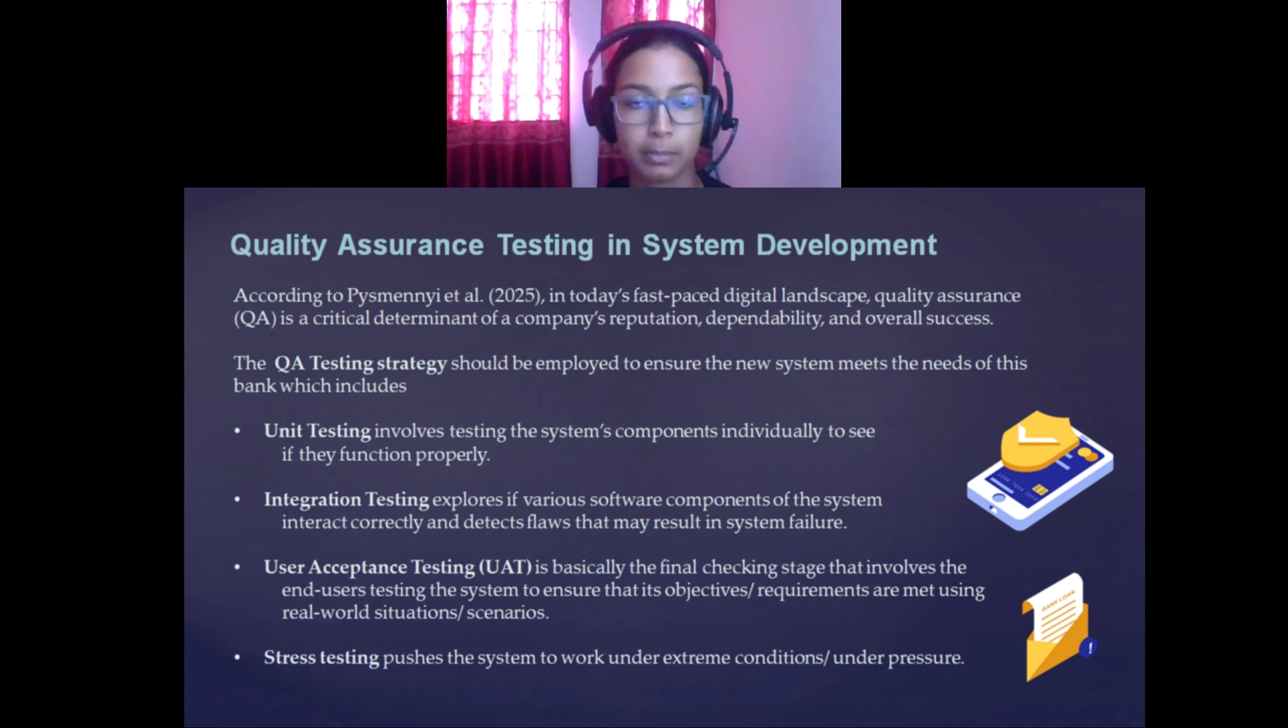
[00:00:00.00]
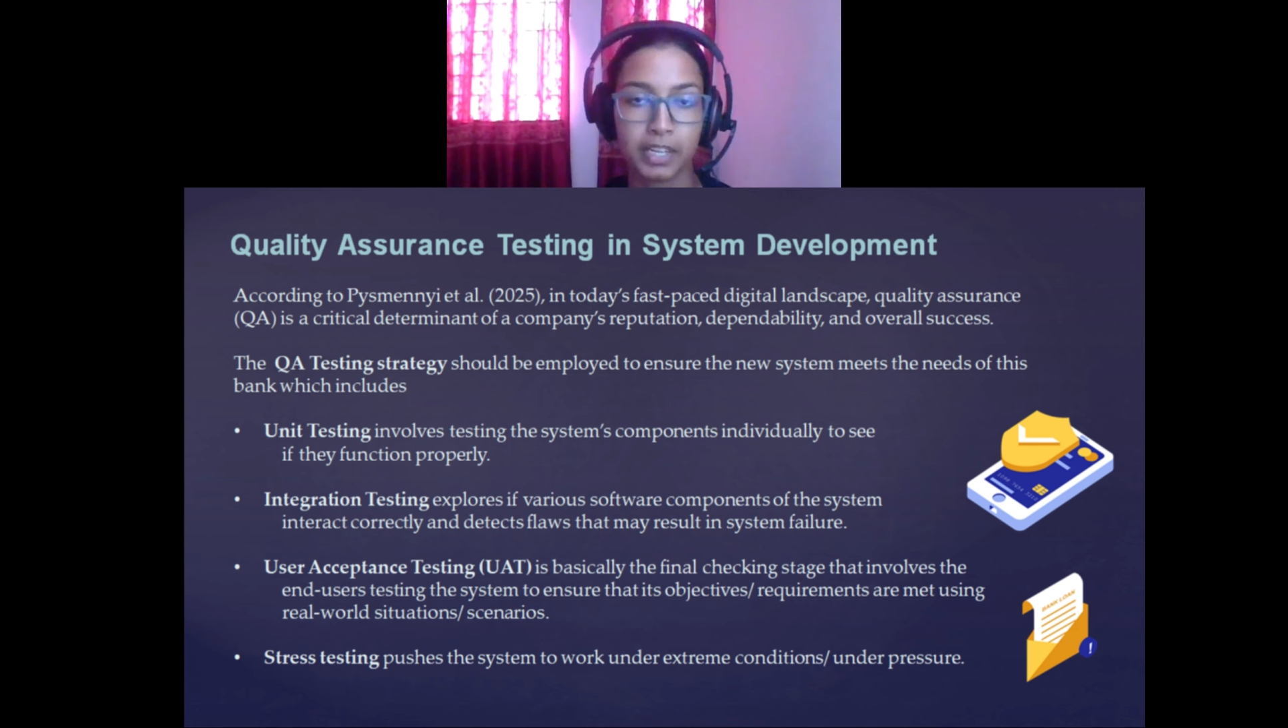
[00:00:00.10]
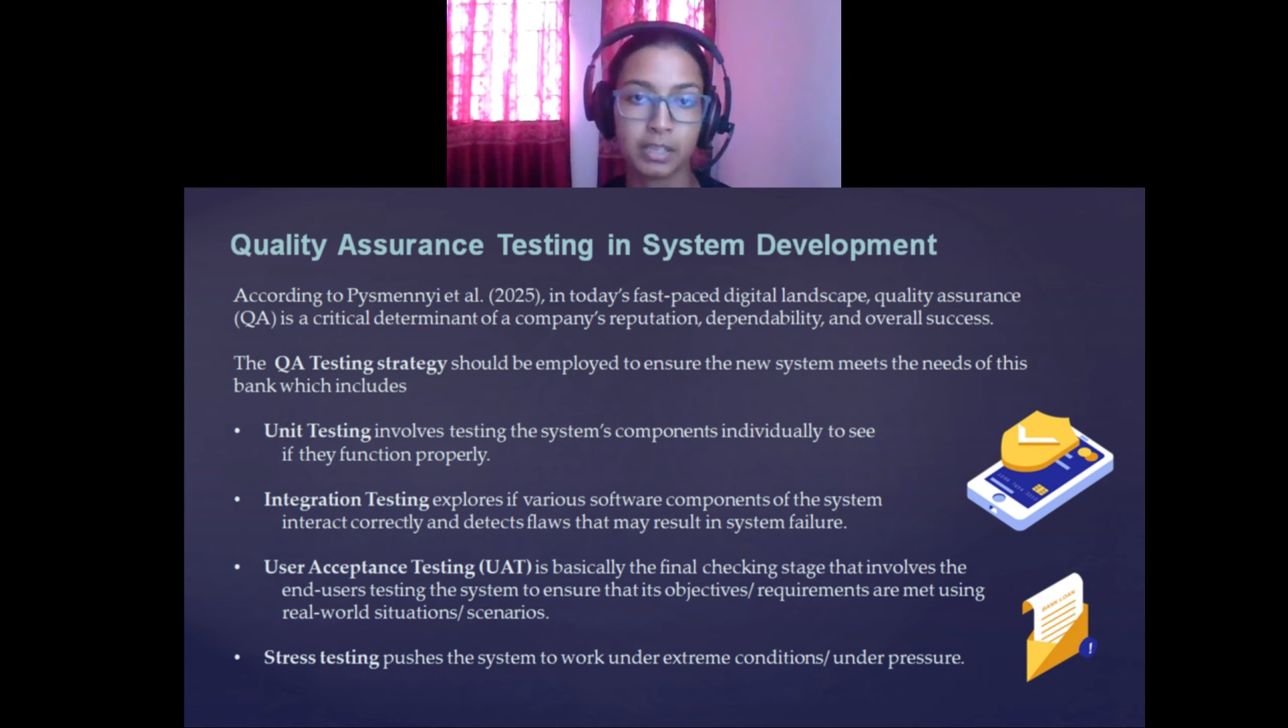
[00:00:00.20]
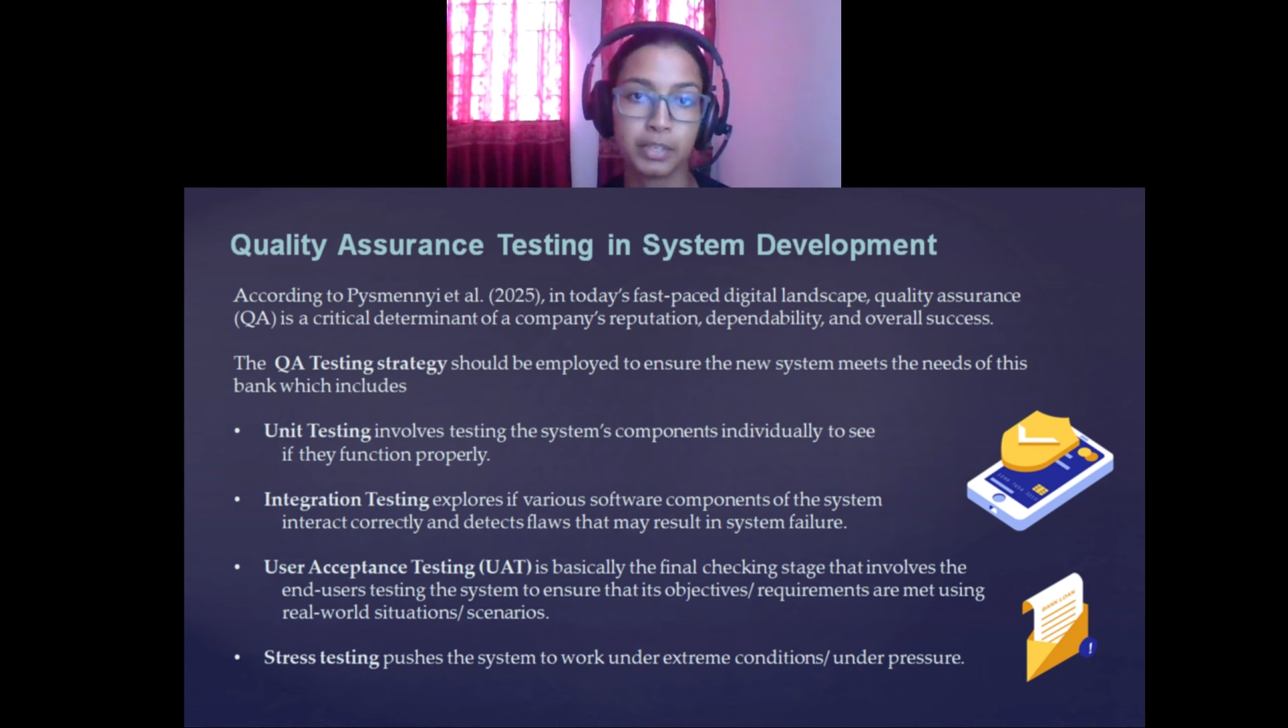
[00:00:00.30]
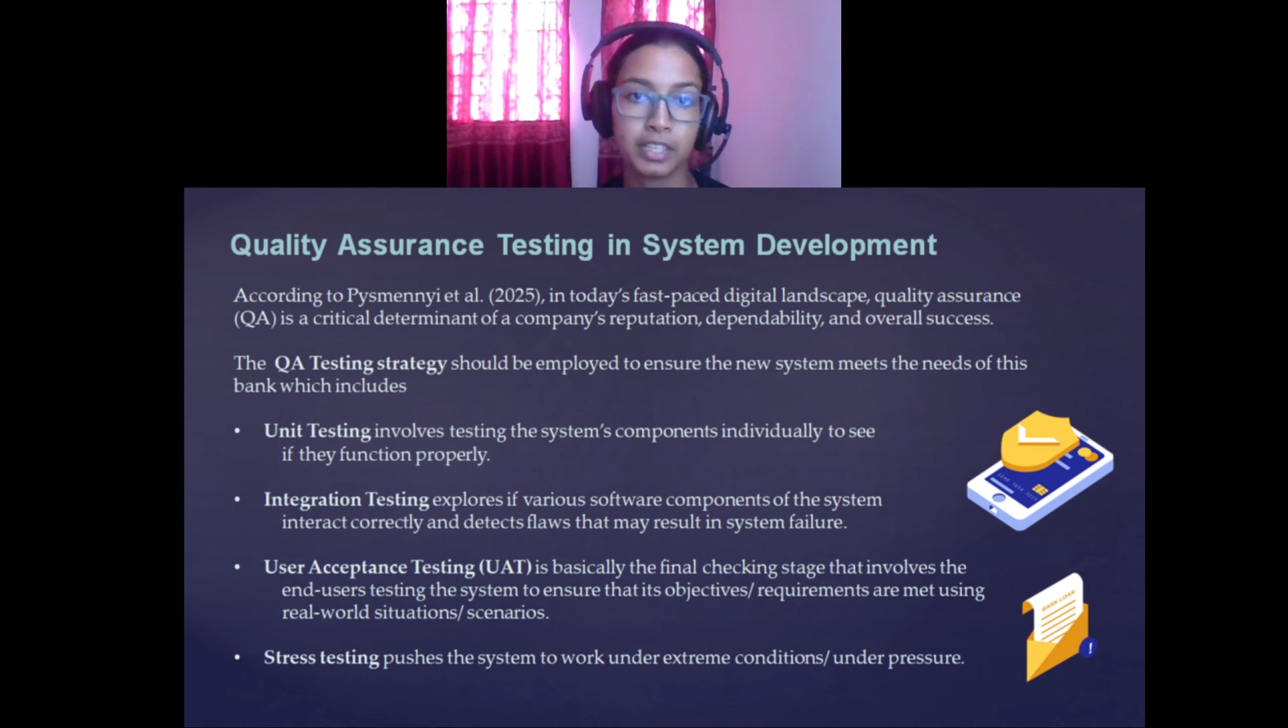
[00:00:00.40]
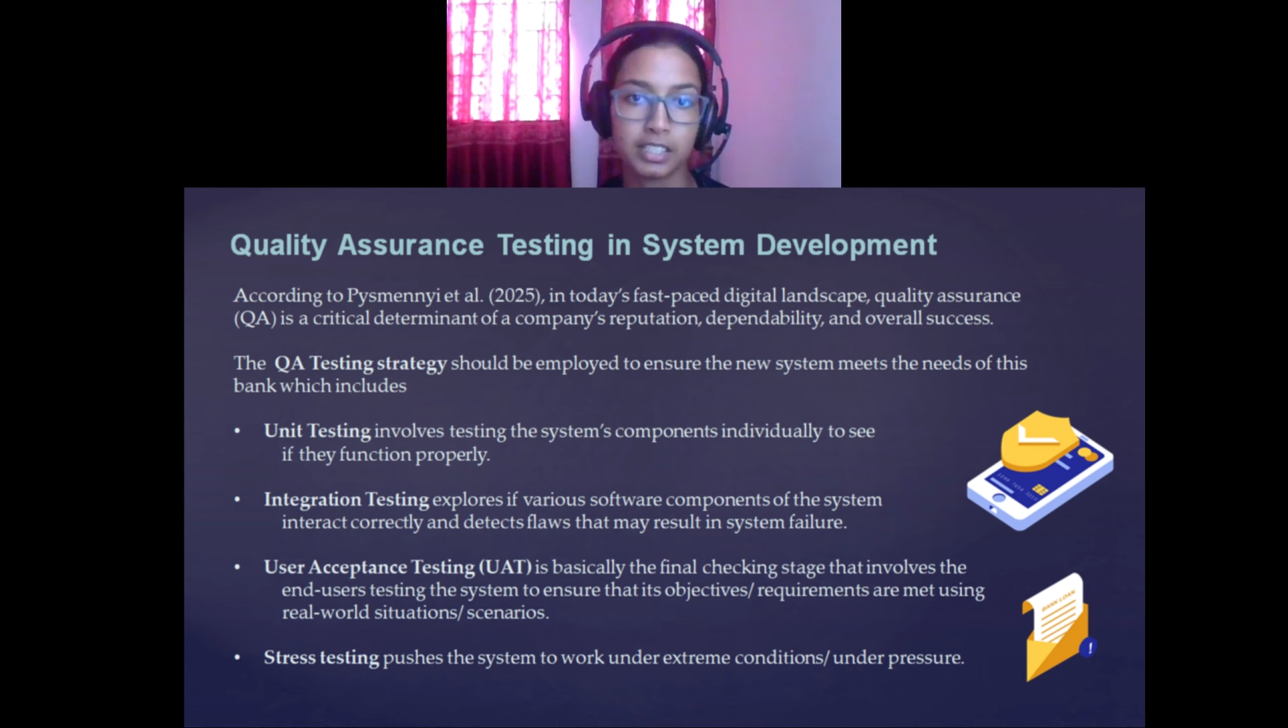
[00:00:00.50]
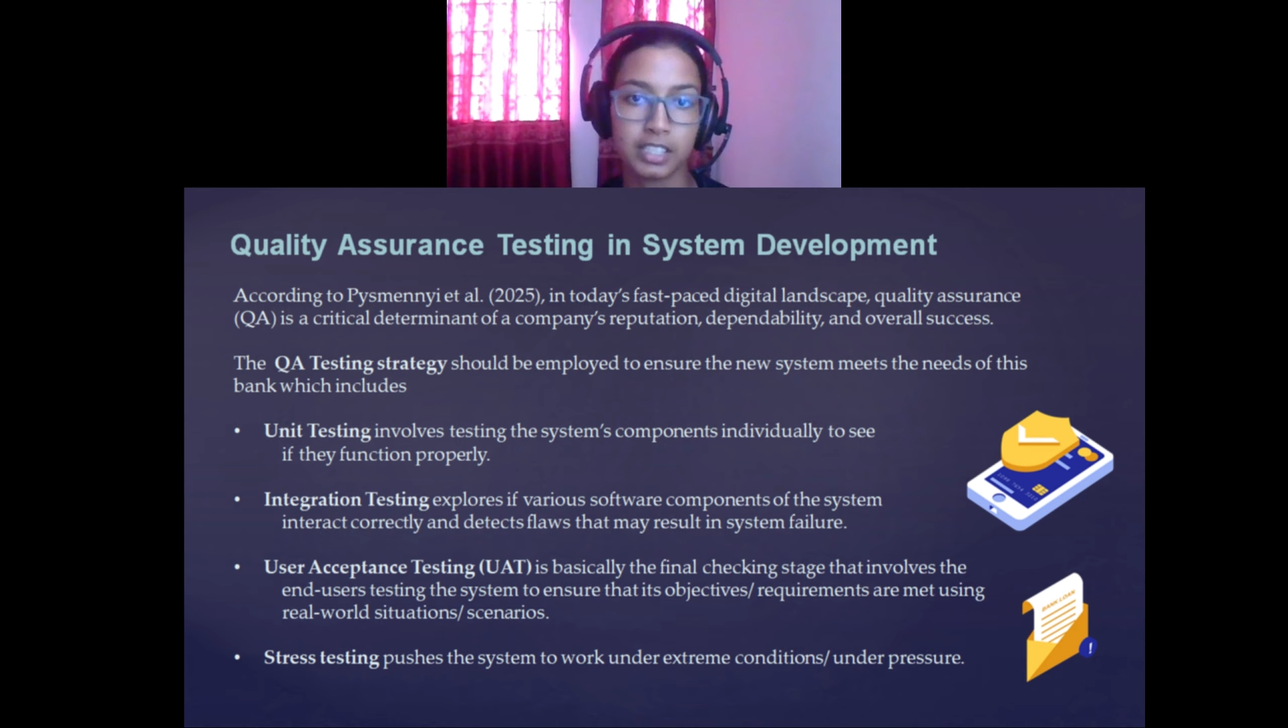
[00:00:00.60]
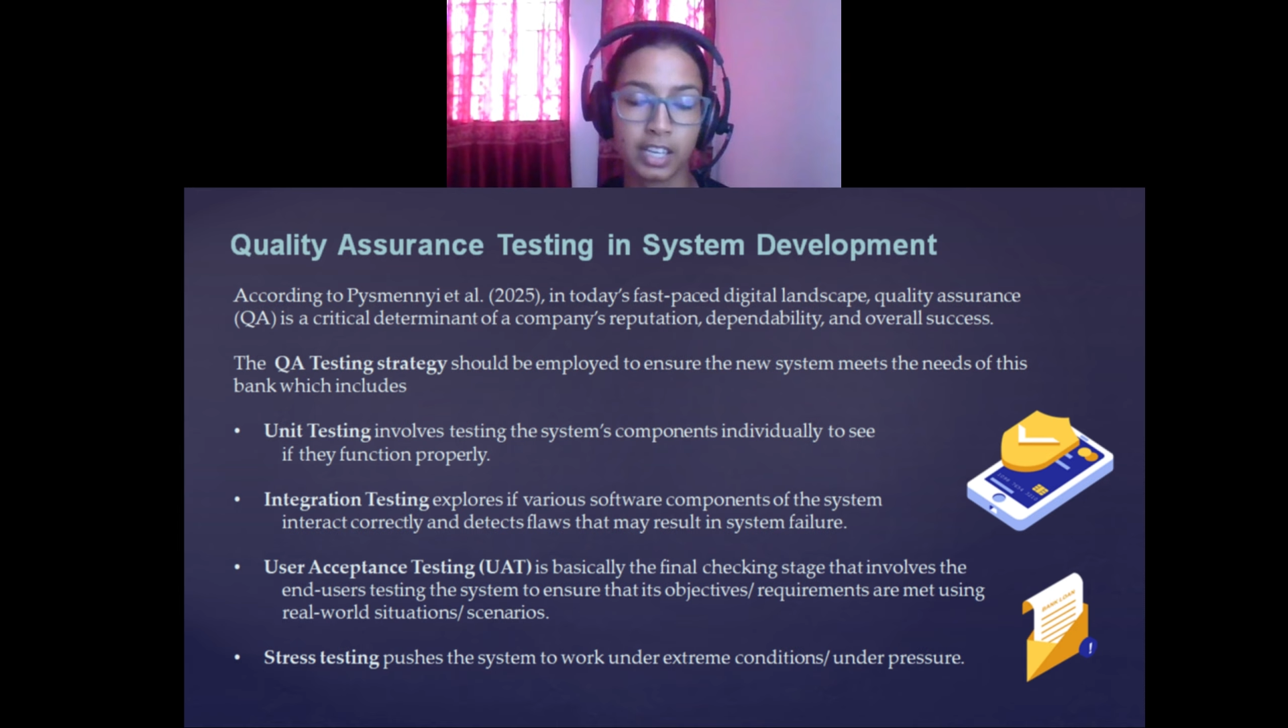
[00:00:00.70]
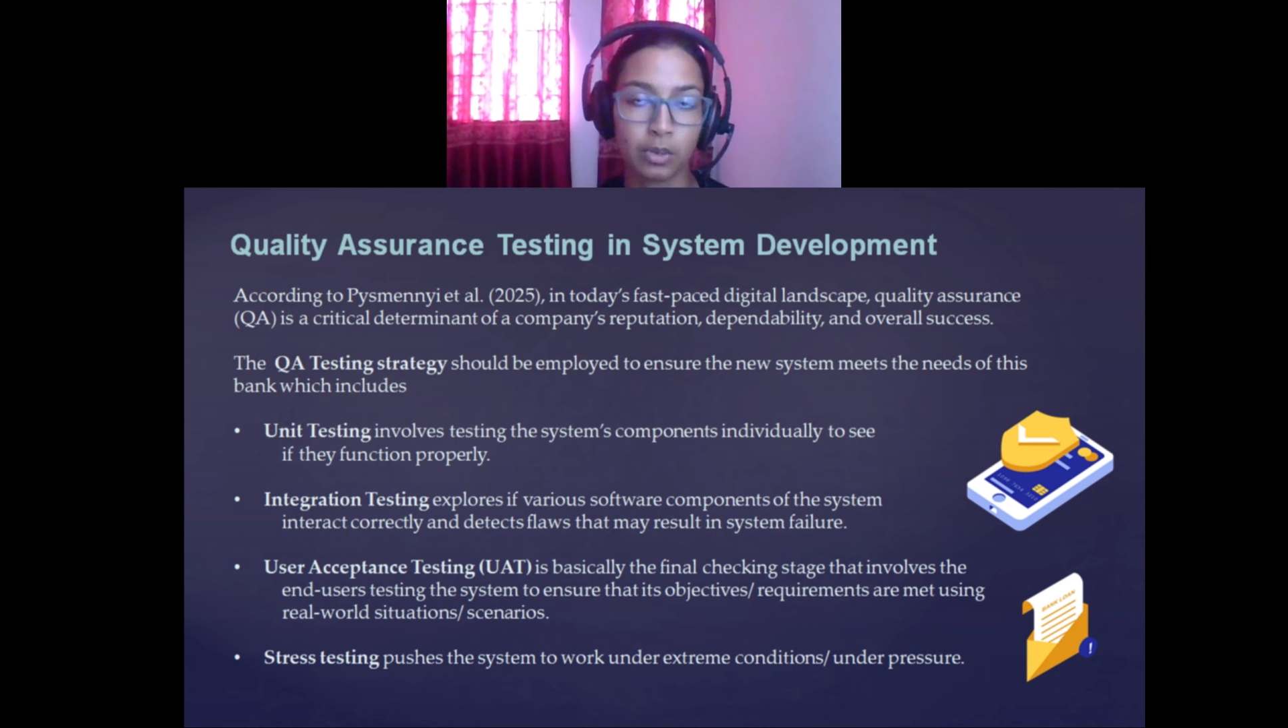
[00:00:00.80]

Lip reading: dependability,